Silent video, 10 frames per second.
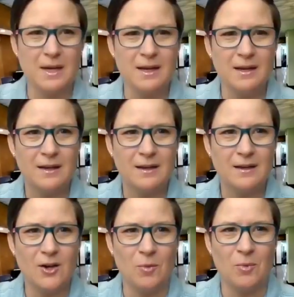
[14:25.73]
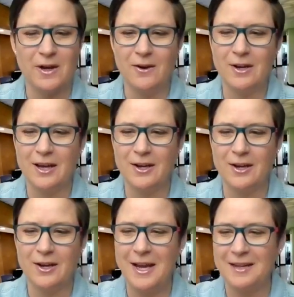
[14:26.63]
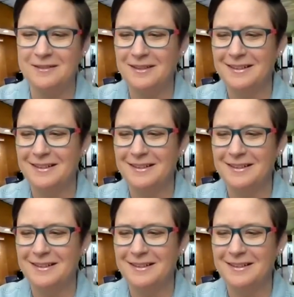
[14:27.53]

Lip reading: me? Oh boy. Okay, go ahead.